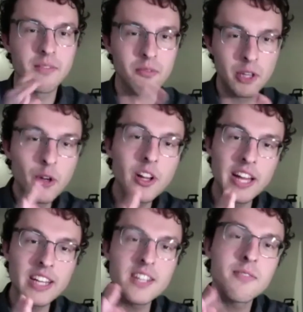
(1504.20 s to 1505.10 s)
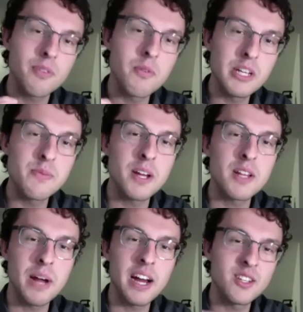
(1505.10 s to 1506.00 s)
Luke Glanton from The Place Beyond the
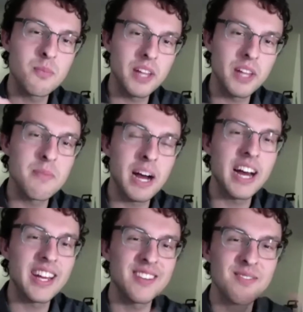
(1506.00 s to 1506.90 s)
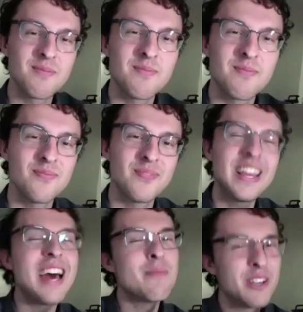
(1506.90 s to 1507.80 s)
Pines, played by.
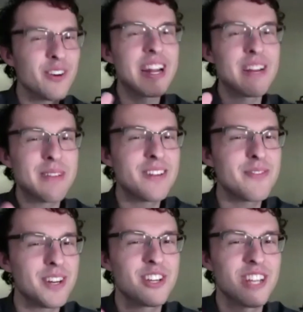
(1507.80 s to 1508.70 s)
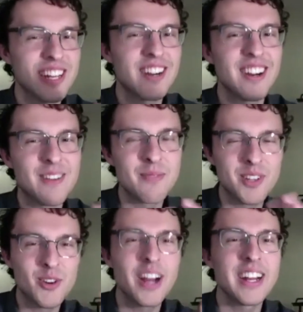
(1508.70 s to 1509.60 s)
Yeah, but you're right. I'm kind of fudging it here. I'm
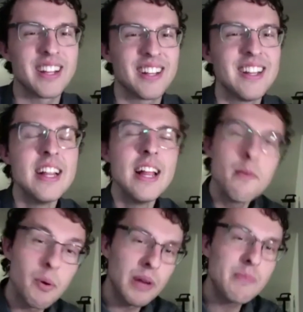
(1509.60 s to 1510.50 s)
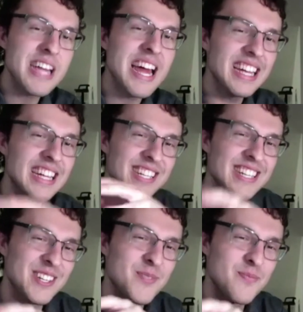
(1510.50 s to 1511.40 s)
trying to, but what I'm saying
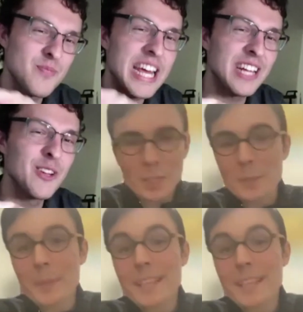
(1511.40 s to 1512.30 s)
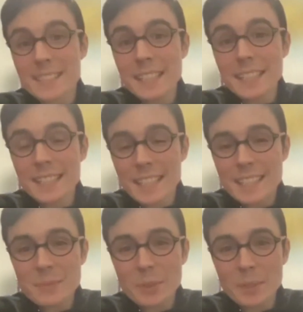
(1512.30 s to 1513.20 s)
is take Luke You're being sneaky.
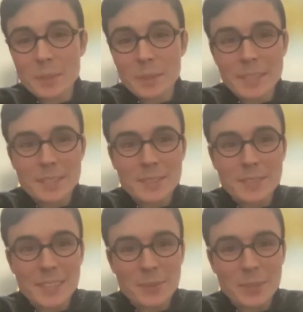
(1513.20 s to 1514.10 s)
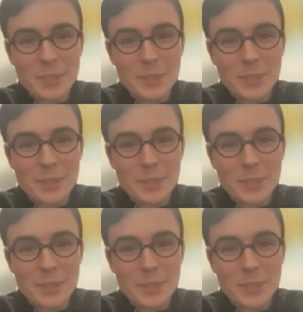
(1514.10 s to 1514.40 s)
That's what you're that's what you're doing.